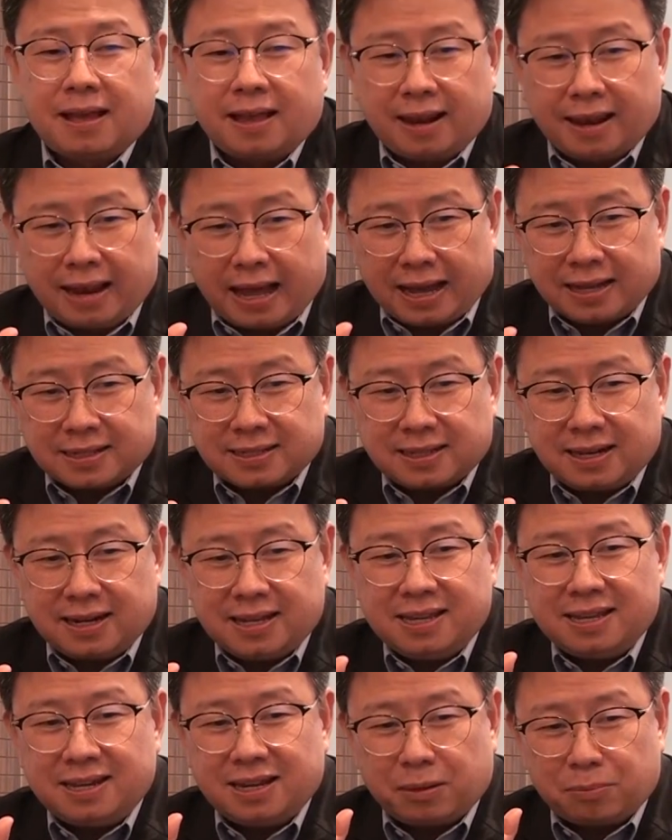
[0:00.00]

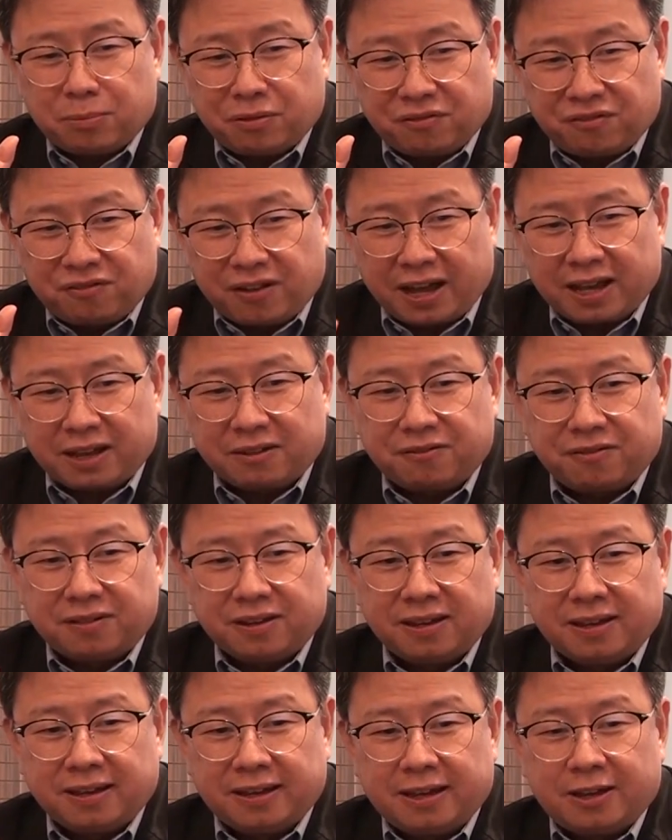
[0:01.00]
Lastly, number five,
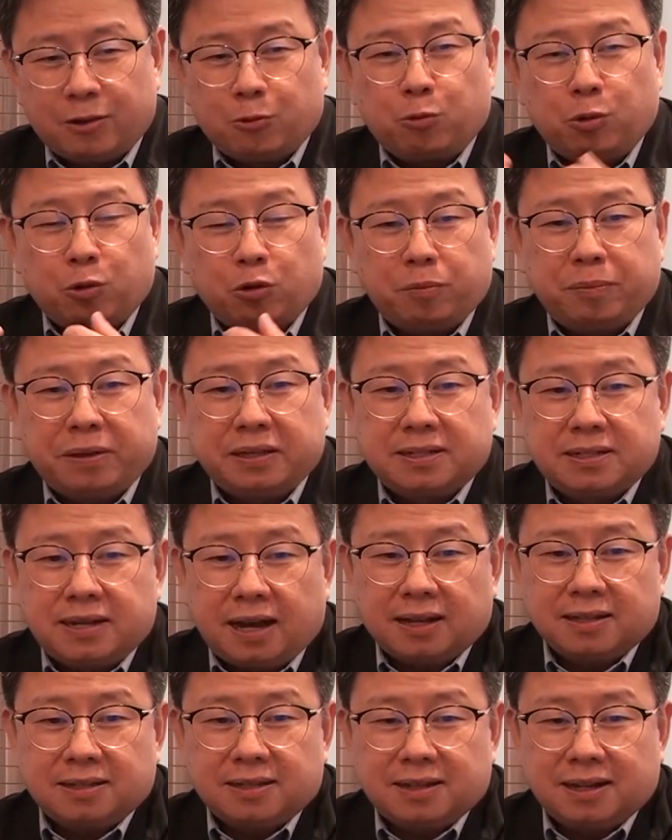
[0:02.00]
we will be
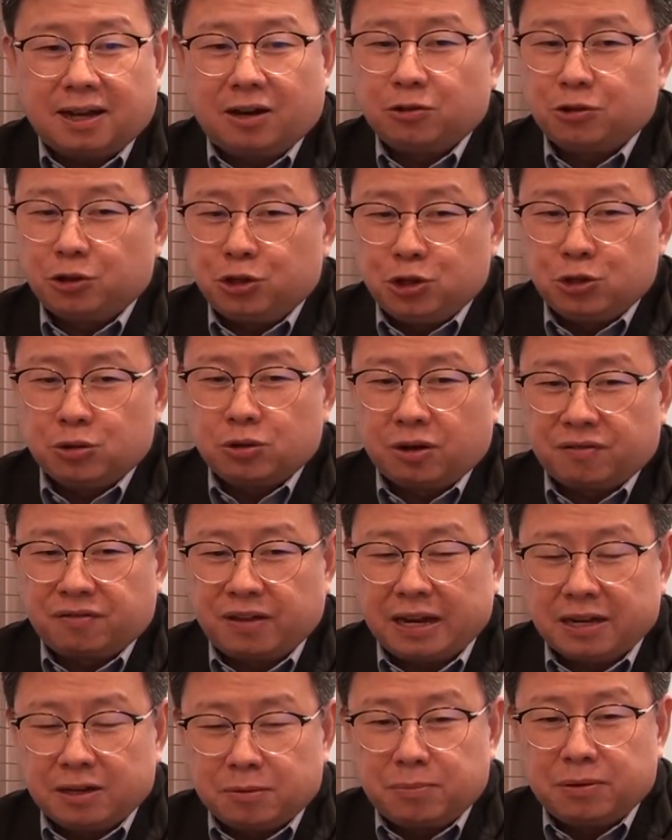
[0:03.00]
starting our Duke of
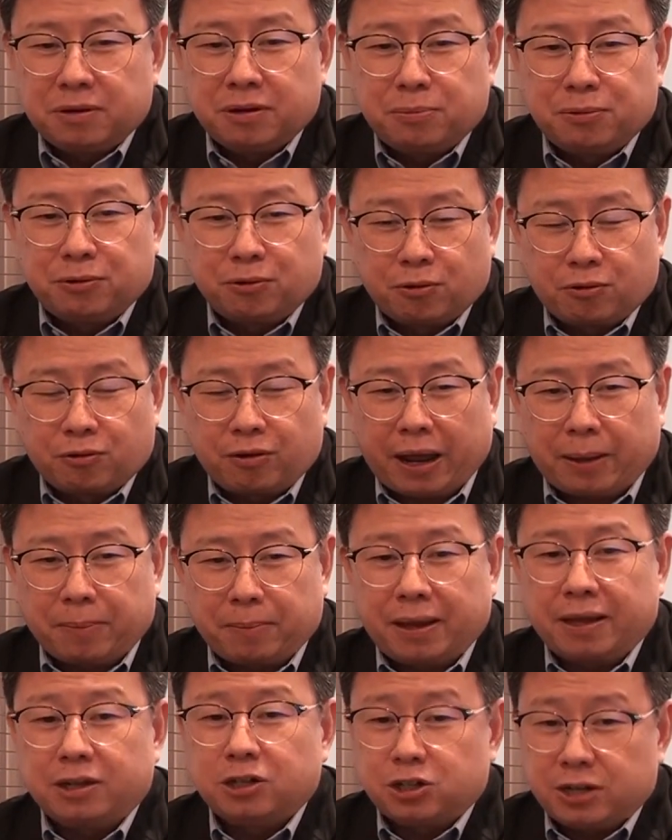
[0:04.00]
Edinburgh program
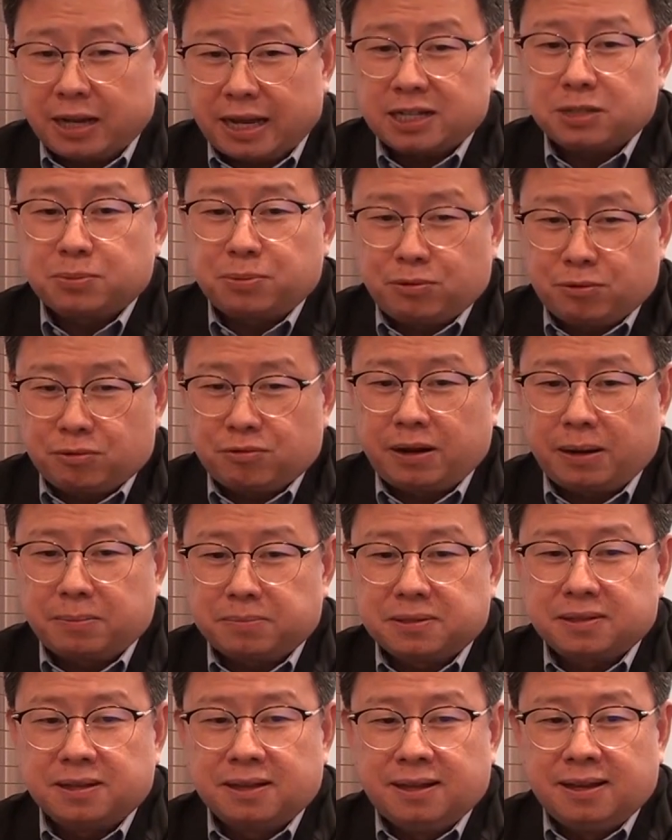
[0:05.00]
and jazz
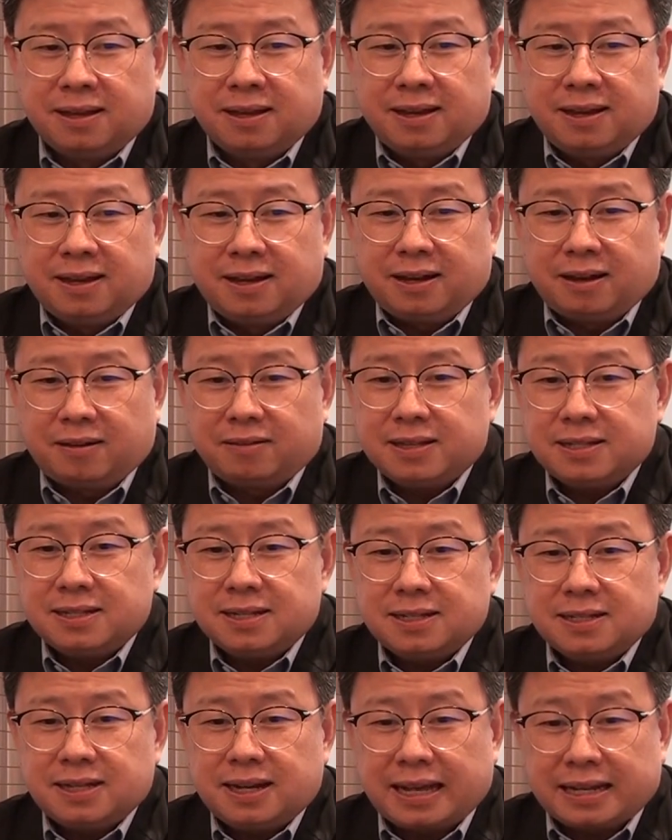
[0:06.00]
programs. Now, this
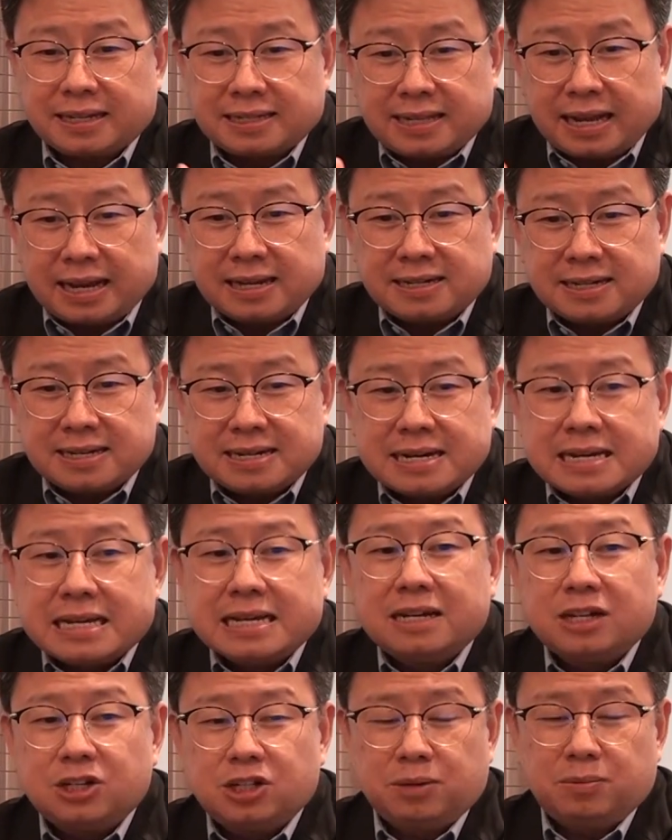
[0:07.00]
is an exciting
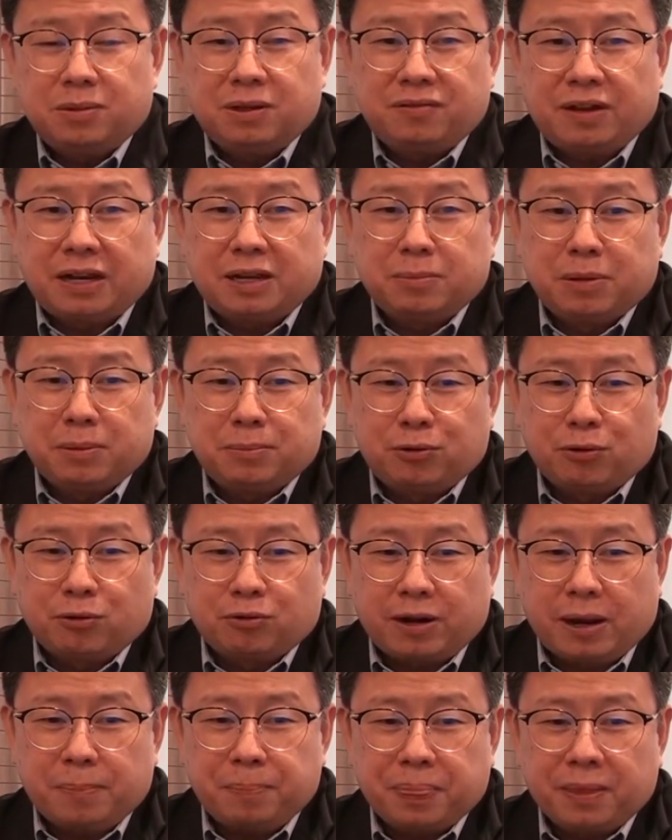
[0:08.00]
leadership development
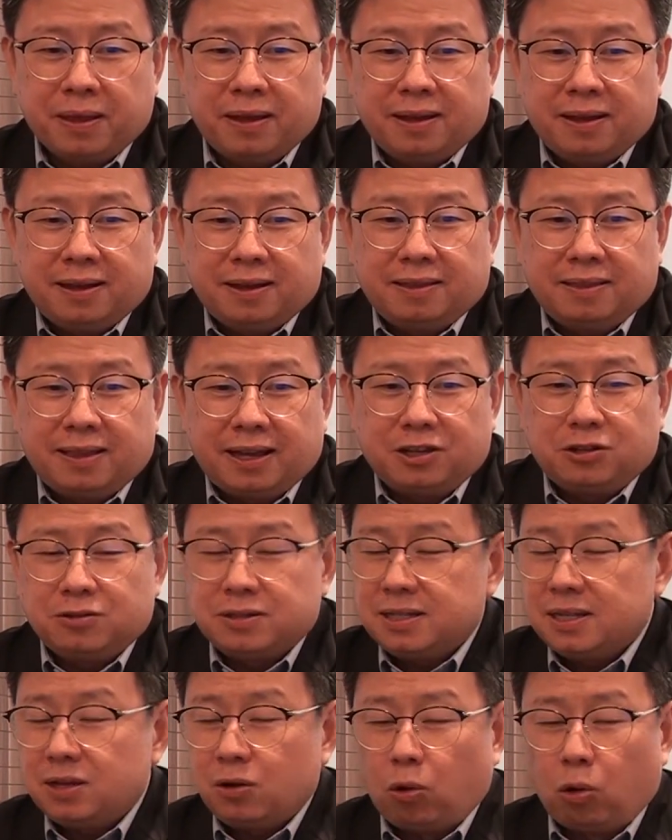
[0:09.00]
program that you
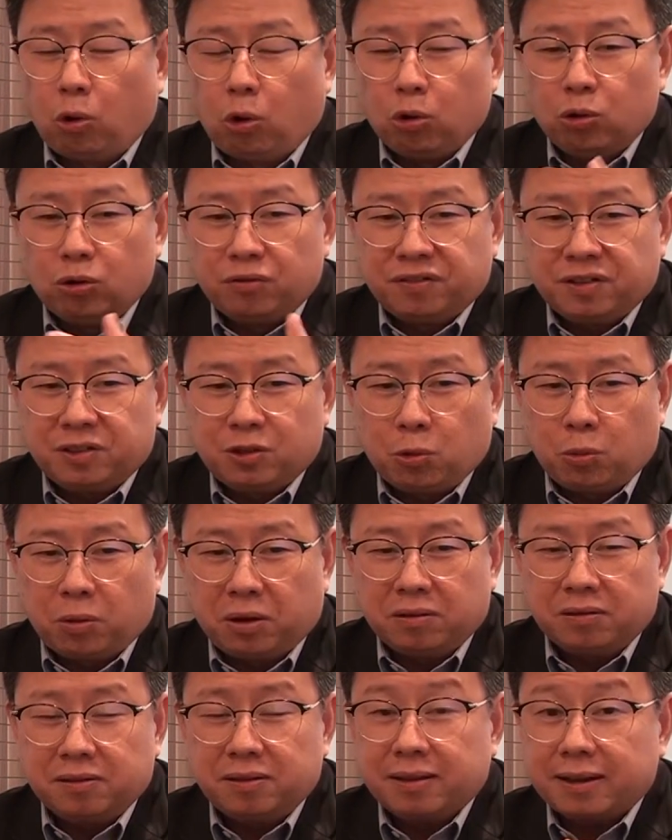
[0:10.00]
see all over the
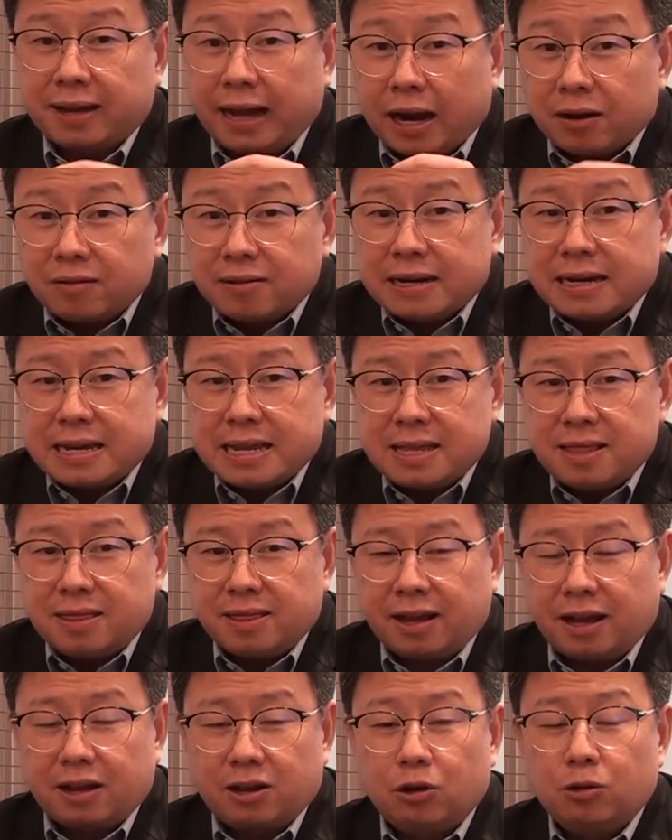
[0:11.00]
world. Currently,
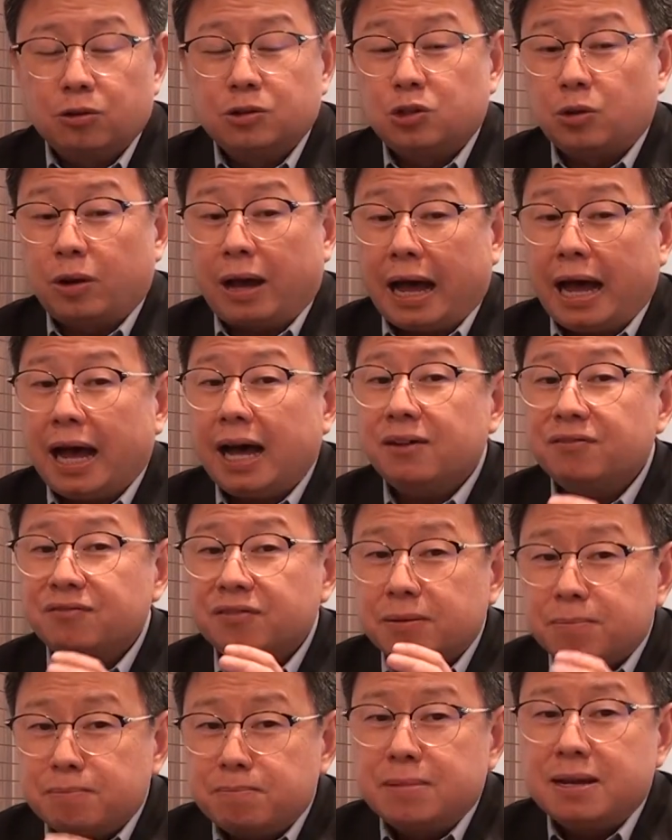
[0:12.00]
there are close to half
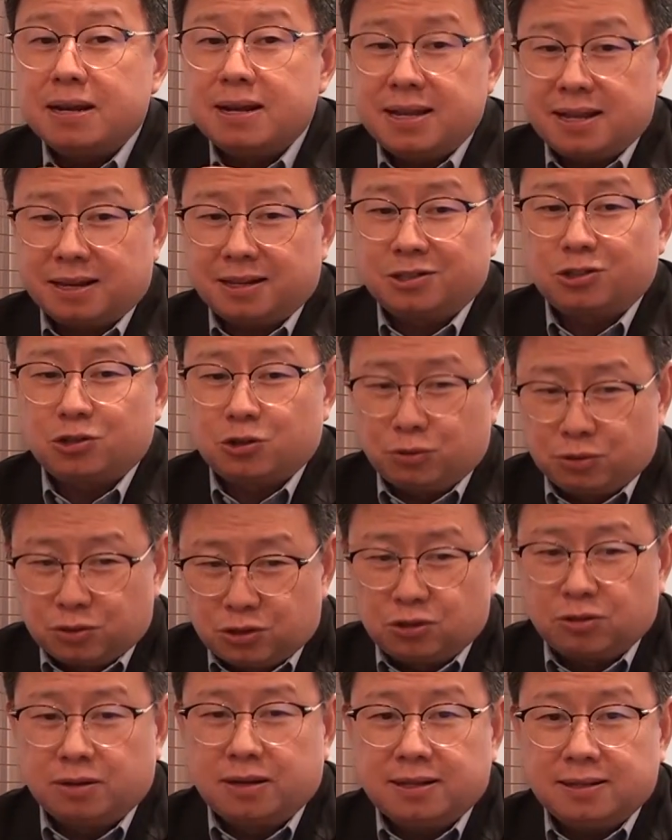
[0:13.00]
a million school
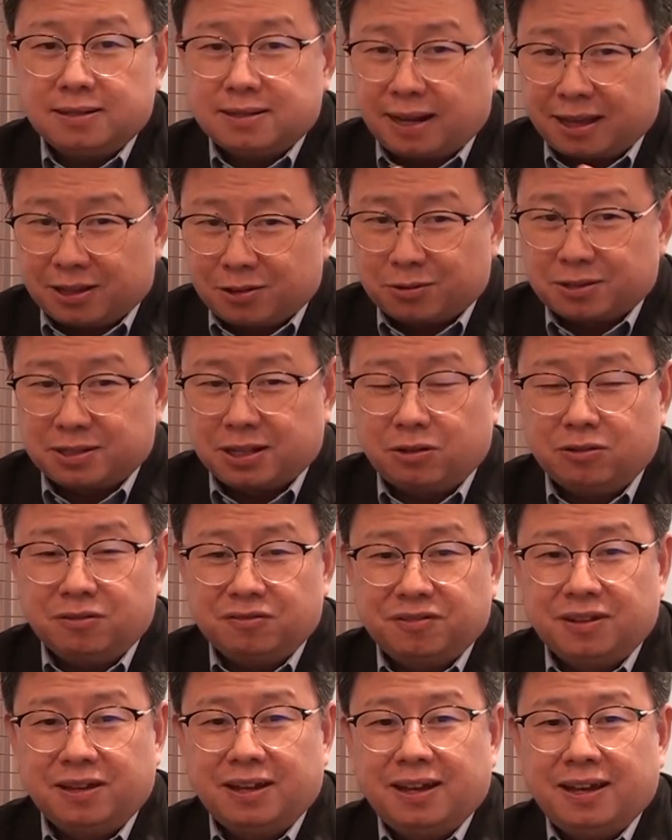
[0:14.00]
students like yourself